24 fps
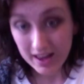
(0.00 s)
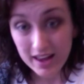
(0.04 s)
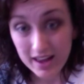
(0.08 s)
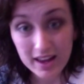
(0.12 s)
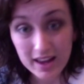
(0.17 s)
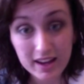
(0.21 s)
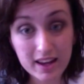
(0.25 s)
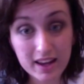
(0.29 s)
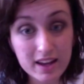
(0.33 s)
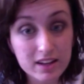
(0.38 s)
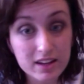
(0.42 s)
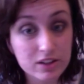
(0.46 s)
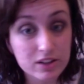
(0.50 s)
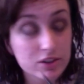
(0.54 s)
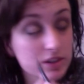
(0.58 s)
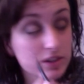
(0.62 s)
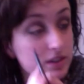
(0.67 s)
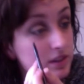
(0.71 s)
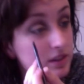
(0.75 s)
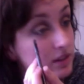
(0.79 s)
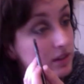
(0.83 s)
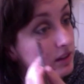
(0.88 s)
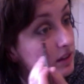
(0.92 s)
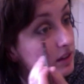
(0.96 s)
Again, just
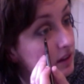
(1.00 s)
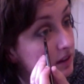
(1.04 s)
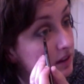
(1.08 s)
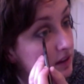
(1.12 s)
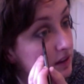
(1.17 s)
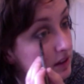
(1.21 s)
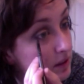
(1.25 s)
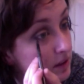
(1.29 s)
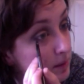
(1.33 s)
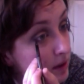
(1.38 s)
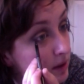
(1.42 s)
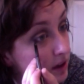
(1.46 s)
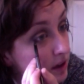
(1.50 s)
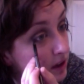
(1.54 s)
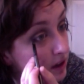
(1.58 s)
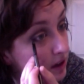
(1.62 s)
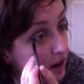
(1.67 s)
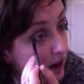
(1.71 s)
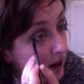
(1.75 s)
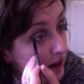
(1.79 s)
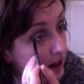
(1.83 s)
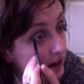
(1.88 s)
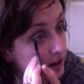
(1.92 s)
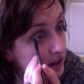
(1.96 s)
to make your
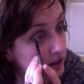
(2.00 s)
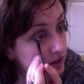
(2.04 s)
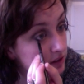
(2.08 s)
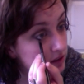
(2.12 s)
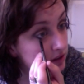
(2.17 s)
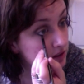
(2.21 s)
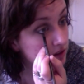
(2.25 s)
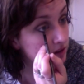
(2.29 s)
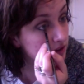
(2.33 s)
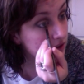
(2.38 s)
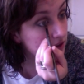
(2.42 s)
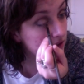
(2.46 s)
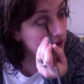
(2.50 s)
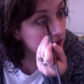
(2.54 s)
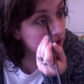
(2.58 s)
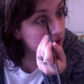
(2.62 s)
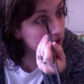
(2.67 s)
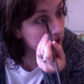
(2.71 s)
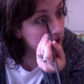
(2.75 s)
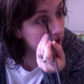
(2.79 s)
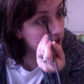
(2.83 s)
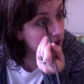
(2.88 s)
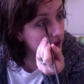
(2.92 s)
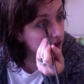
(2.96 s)
eyes just look
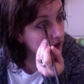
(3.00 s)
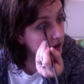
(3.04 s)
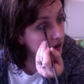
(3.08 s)
like